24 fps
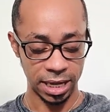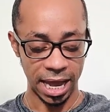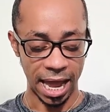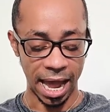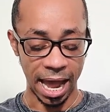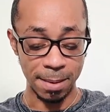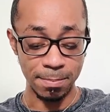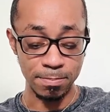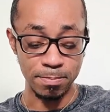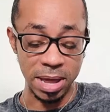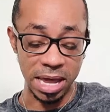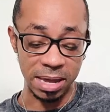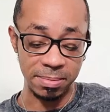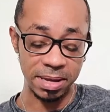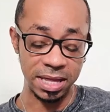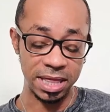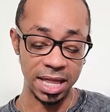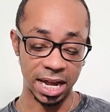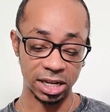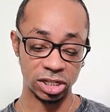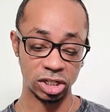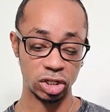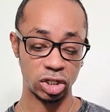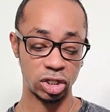And maybe
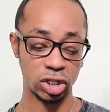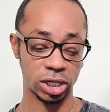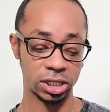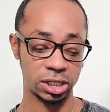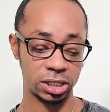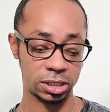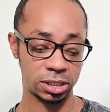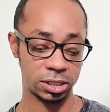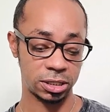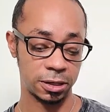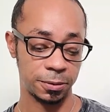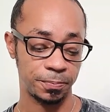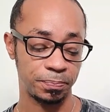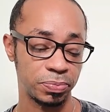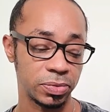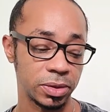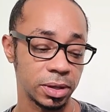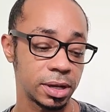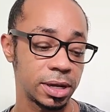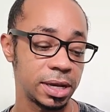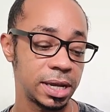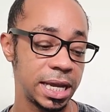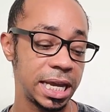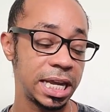that's just
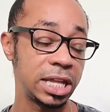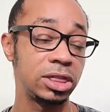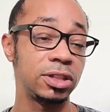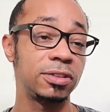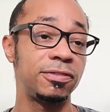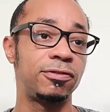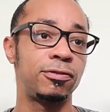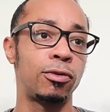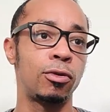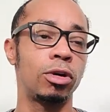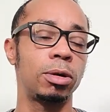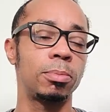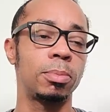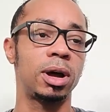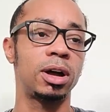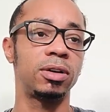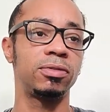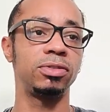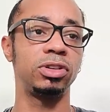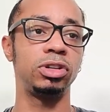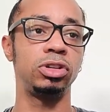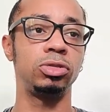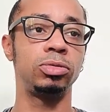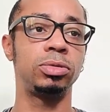in the form
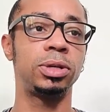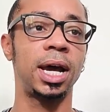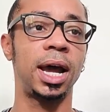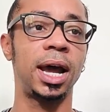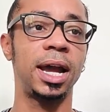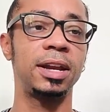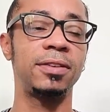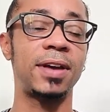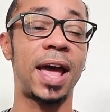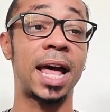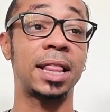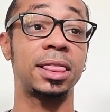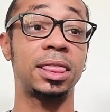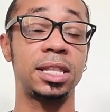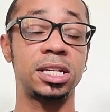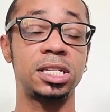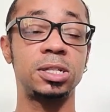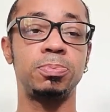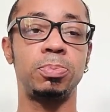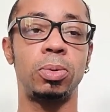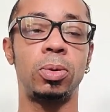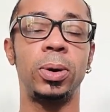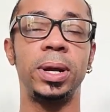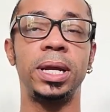of you kind of, at this
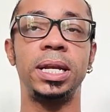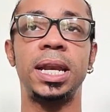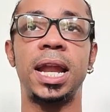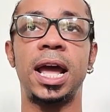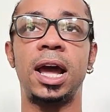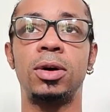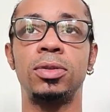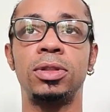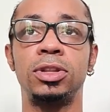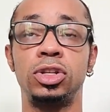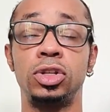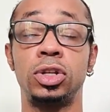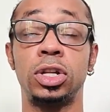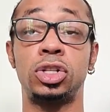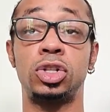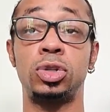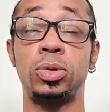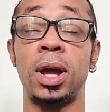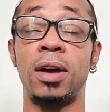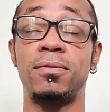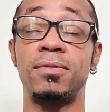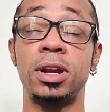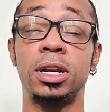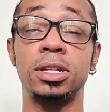point now that
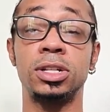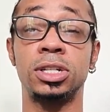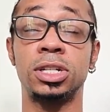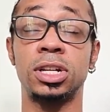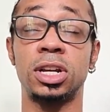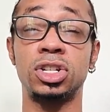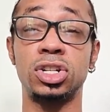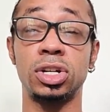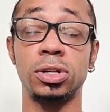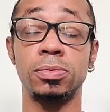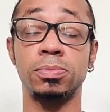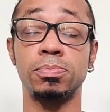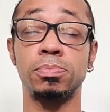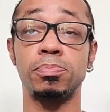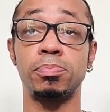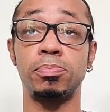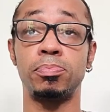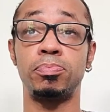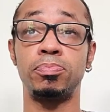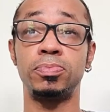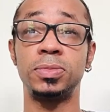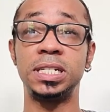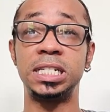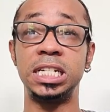you have such a
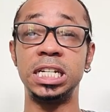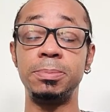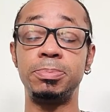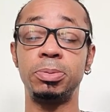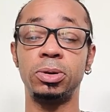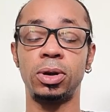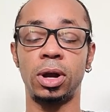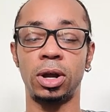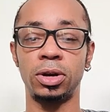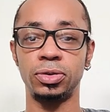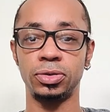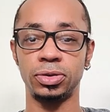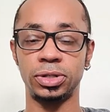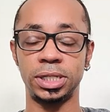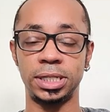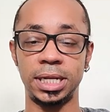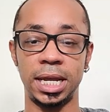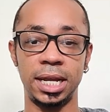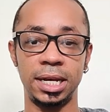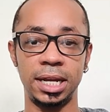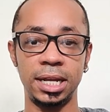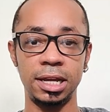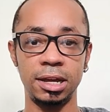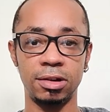deeper
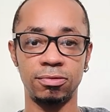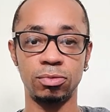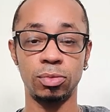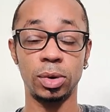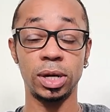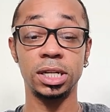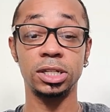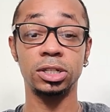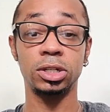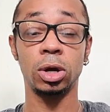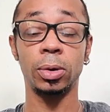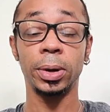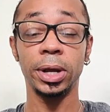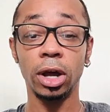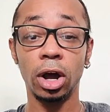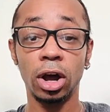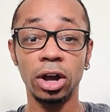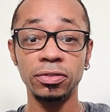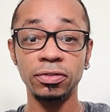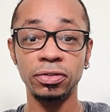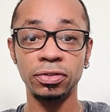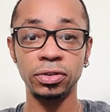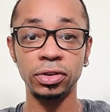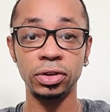understanding of what is going
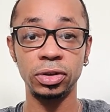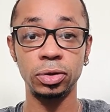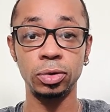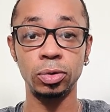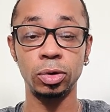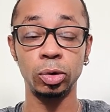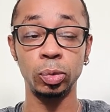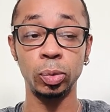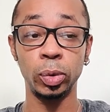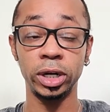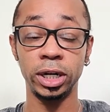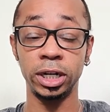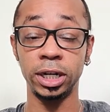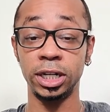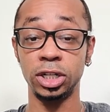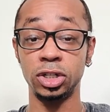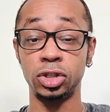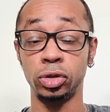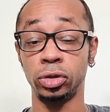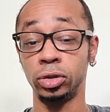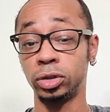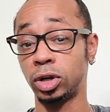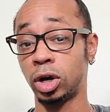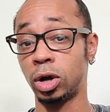on for you or where it is
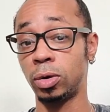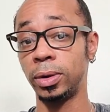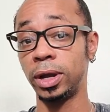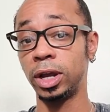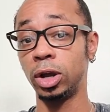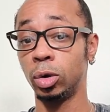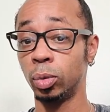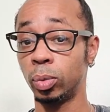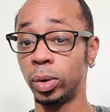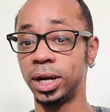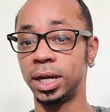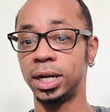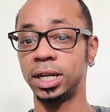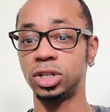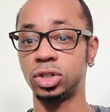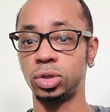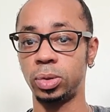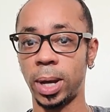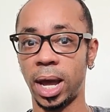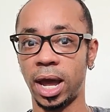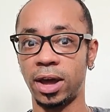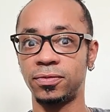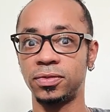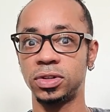you're going or what it is you
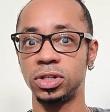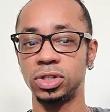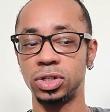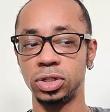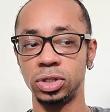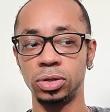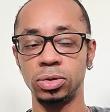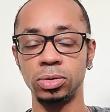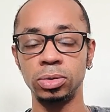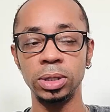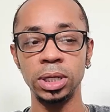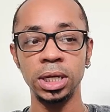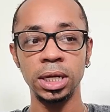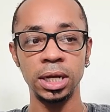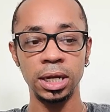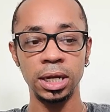have to do.